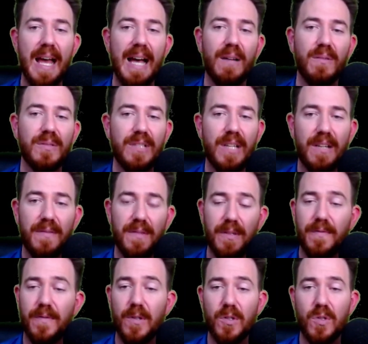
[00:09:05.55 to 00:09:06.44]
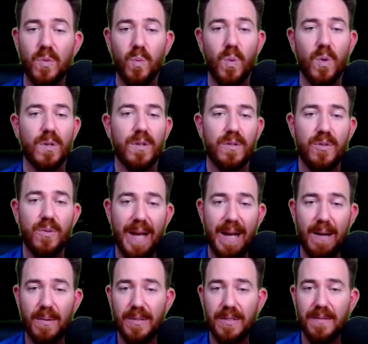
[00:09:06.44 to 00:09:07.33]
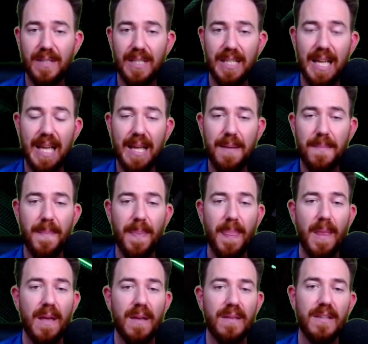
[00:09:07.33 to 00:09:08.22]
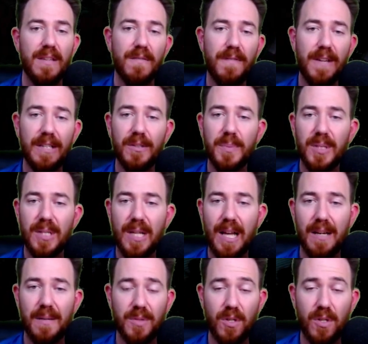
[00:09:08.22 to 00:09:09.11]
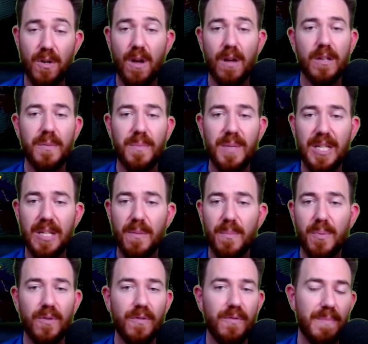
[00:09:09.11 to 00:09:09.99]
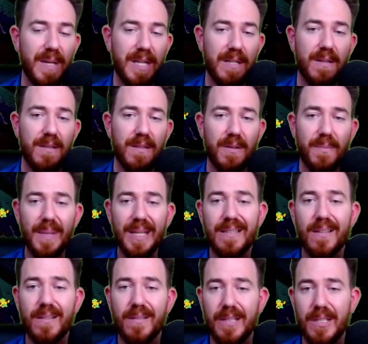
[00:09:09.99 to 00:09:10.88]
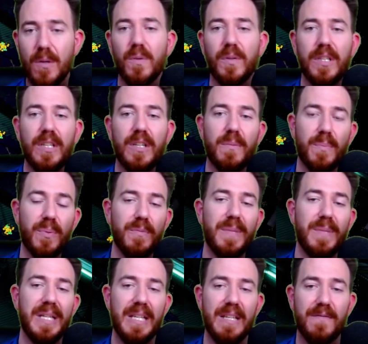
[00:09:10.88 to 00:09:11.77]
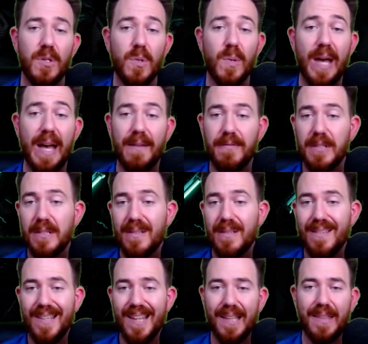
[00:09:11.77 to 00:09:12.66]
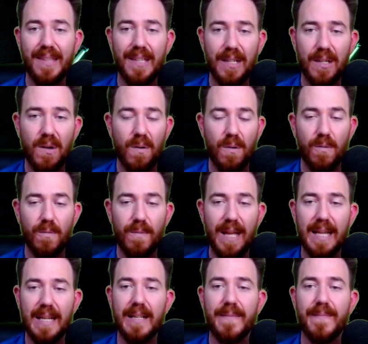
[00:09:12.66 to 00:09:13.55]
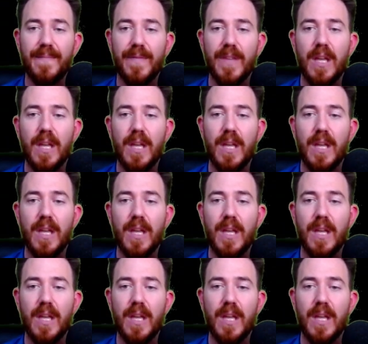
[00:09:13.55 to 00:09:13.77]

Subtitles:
Outside of the first 1 or 2 hours of the game, the available items are not going to be an improvement. They're basically only an improvement if you have nothing already.